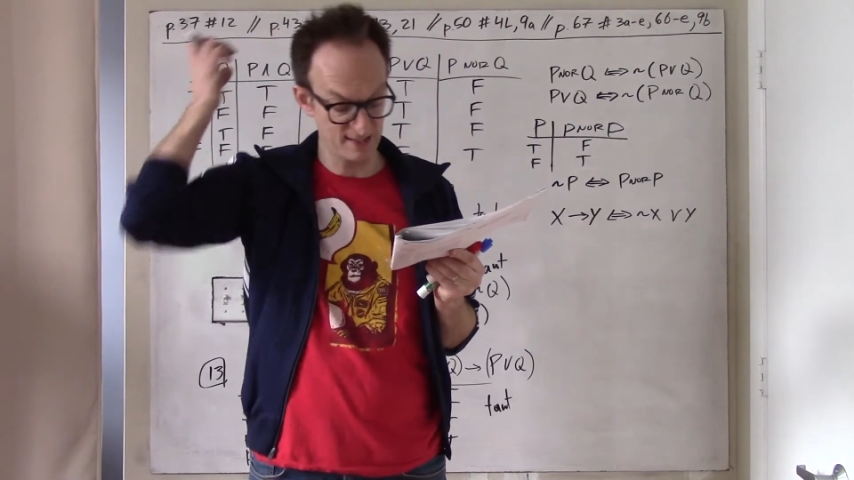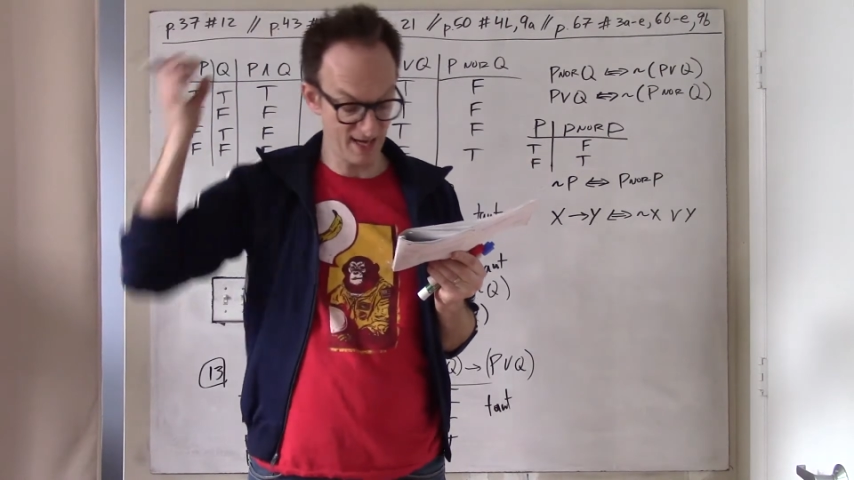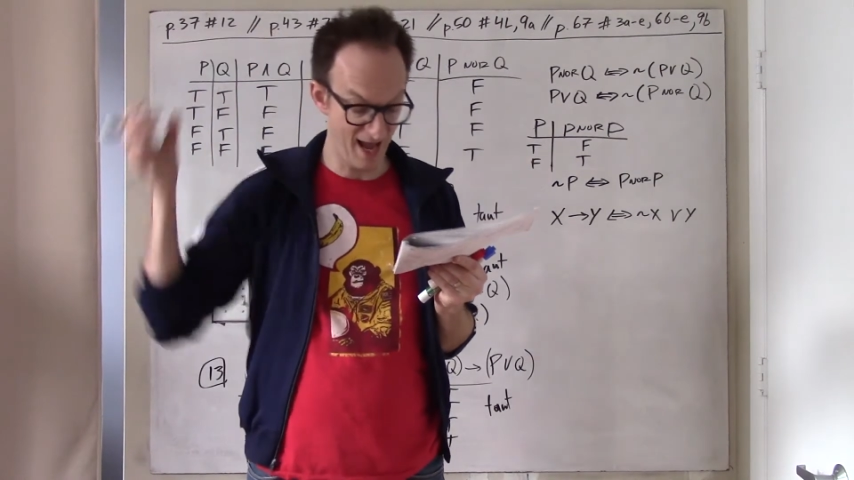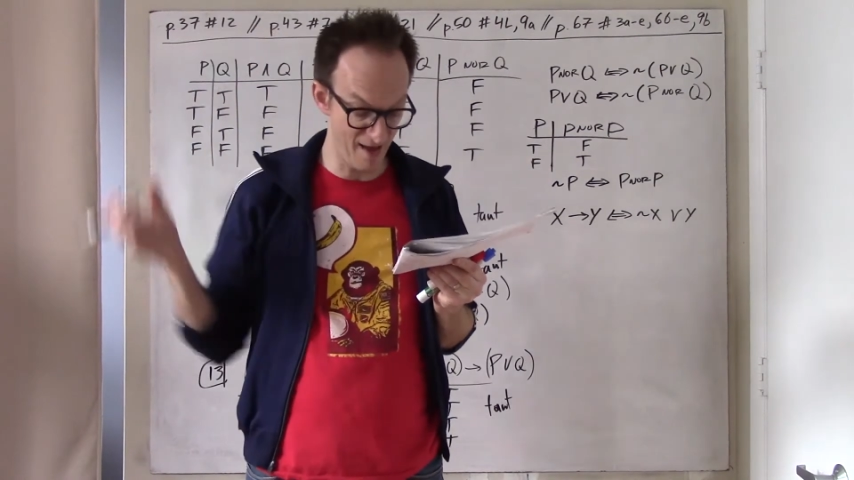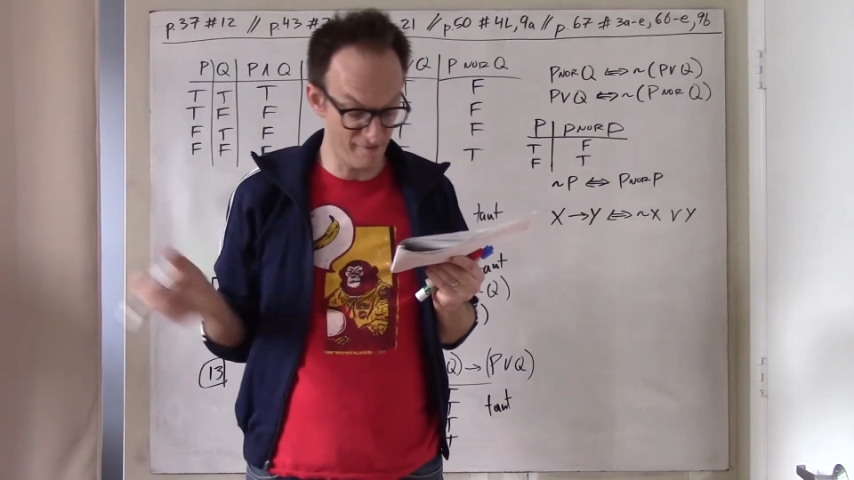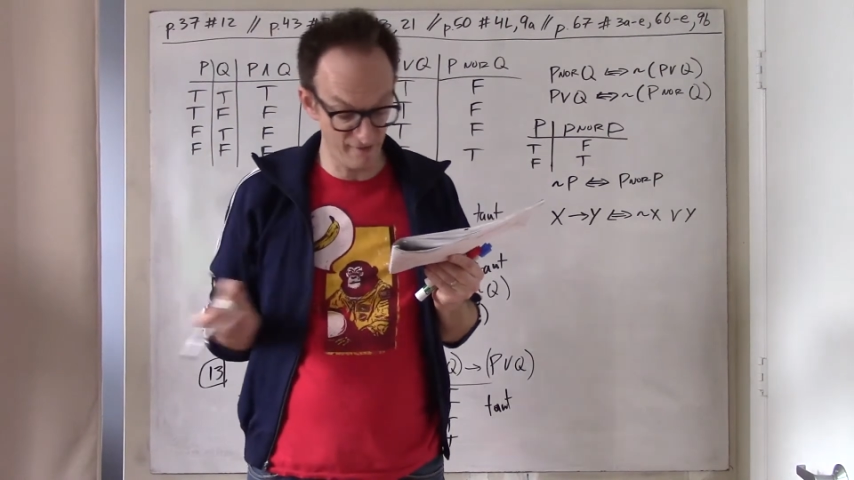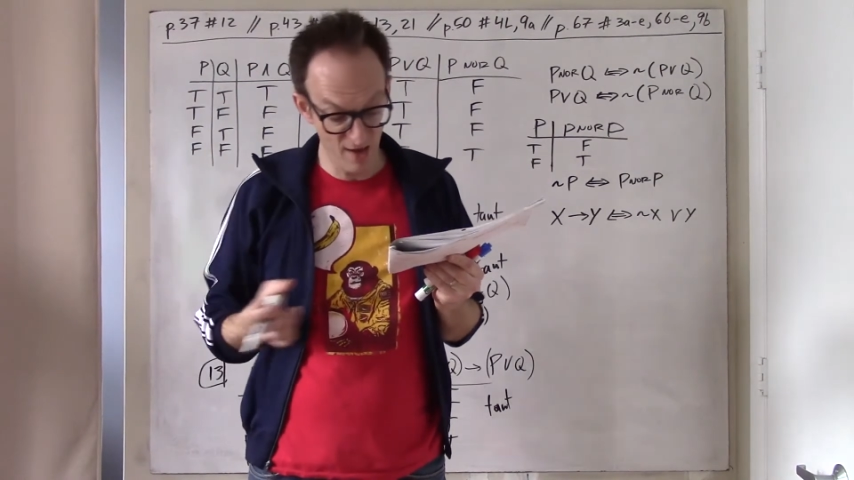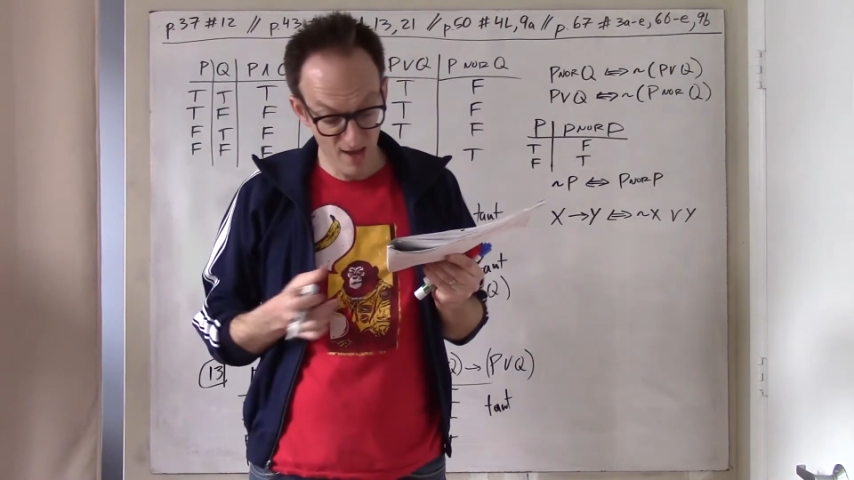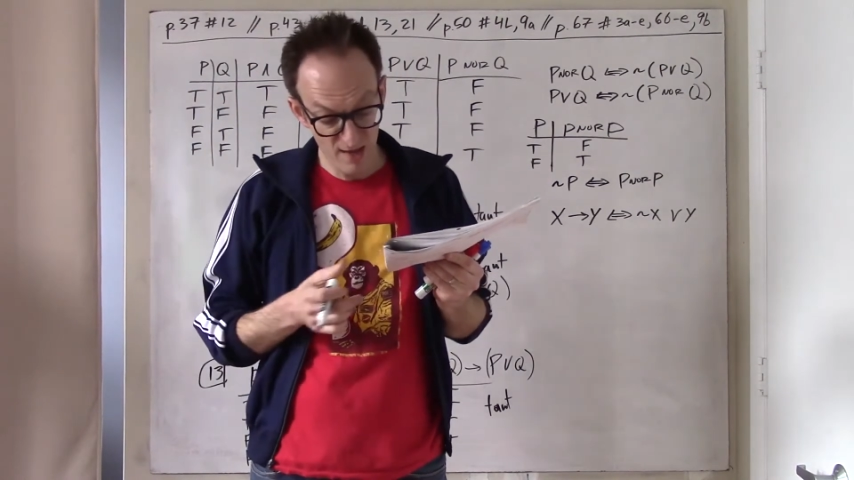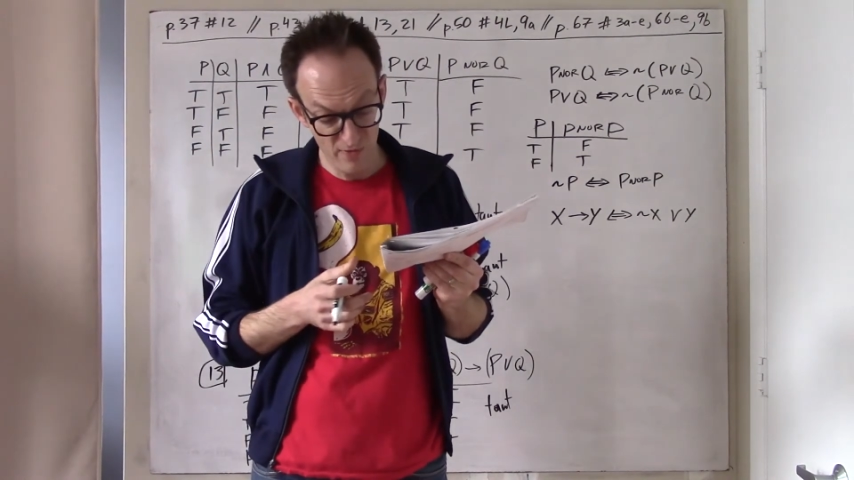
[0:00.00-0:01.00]
an F.
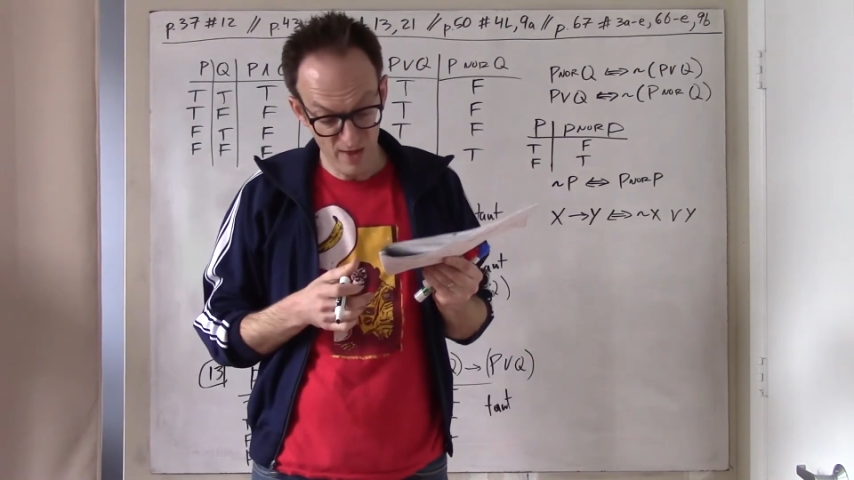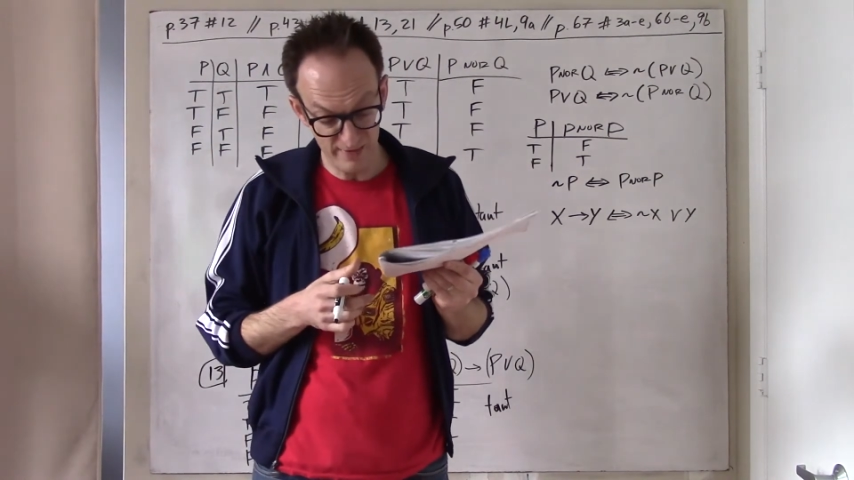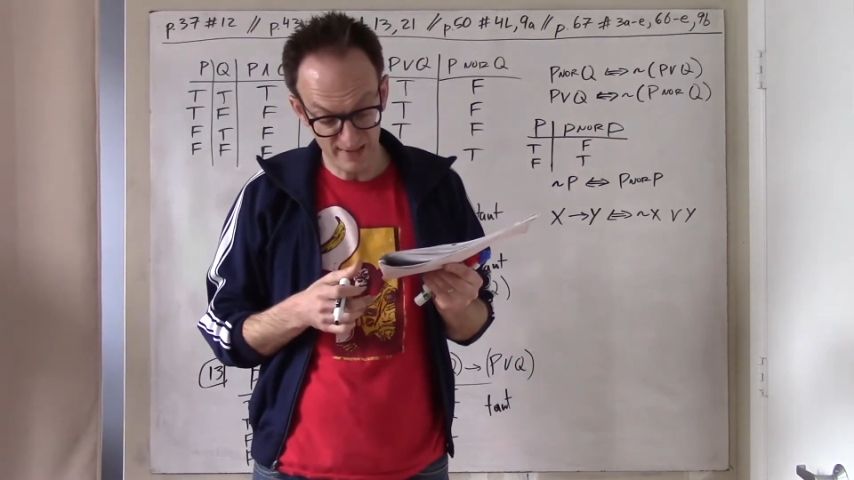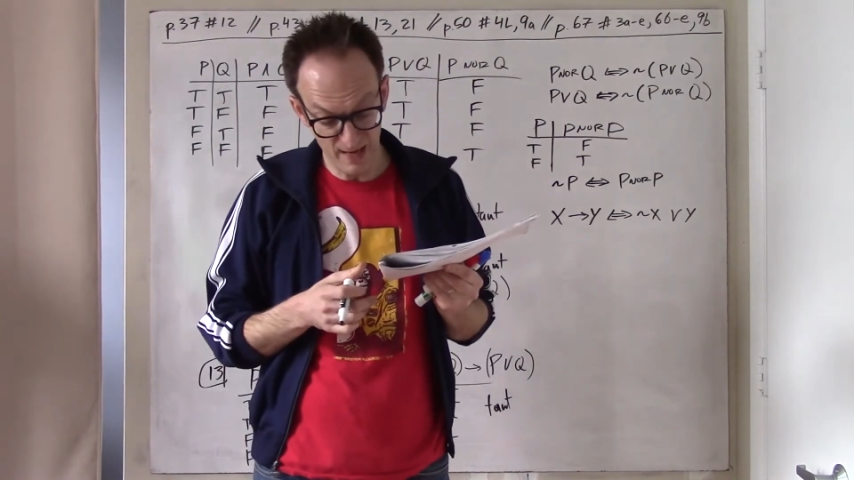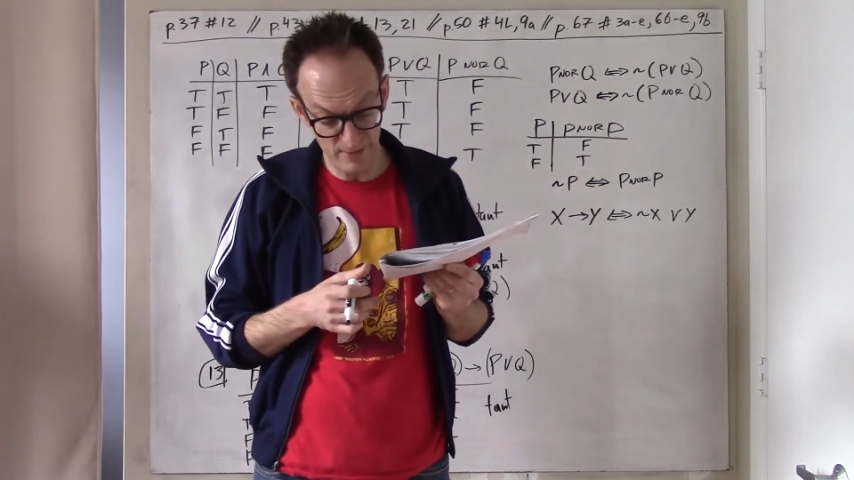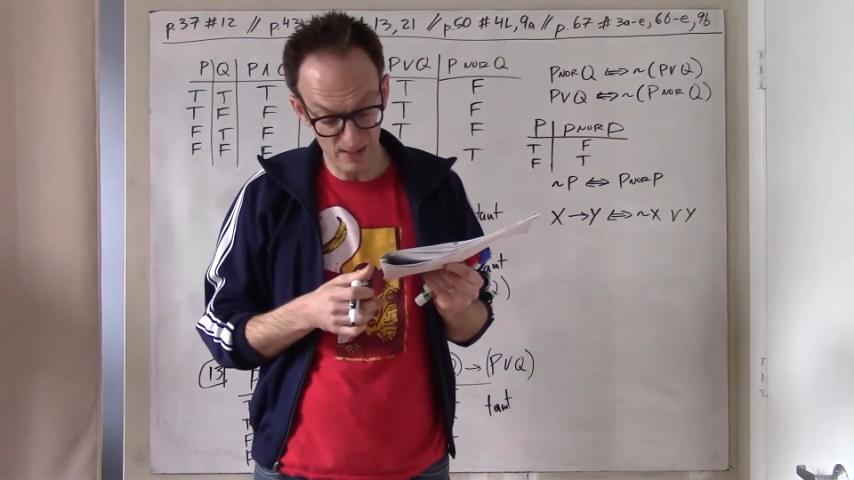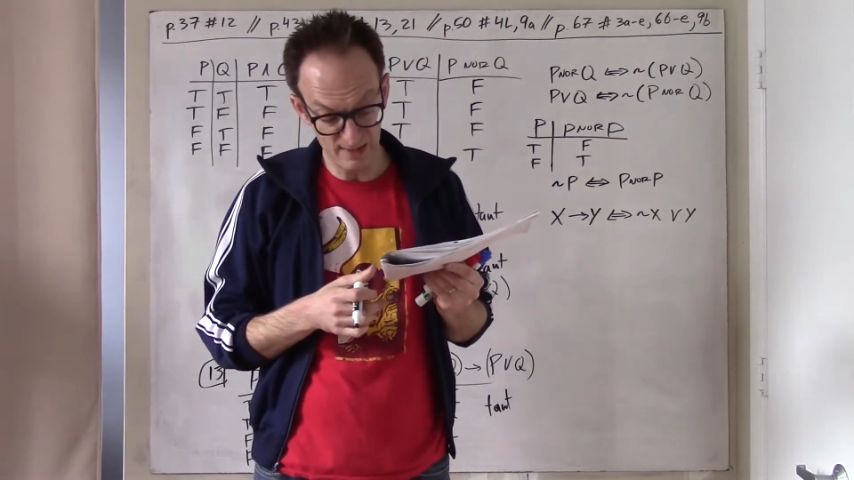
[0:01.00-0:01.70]
Then the statement